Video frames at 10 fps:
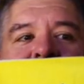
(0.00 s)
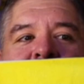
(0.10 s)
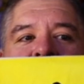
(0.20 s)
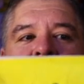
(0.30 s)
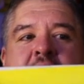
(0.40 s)

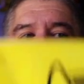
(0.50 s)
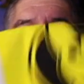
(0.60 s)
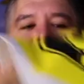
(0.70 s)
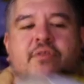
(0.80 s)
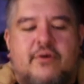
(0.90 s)
something.
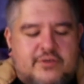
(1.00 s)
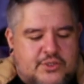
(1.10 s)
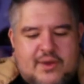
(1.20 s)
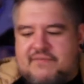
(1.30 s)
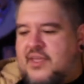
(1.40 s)
For those
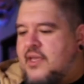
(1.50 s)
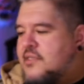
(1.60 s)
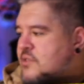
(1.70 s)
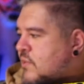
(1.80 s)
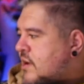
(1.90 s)
who have
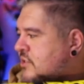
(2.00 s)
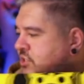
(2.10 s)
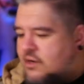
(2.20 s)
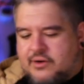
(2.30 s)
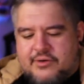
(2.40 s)
kids and went on
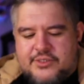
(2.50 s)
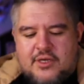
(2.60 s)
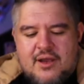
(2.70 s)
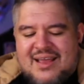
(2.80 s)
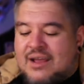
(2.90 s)
Star Cruiser,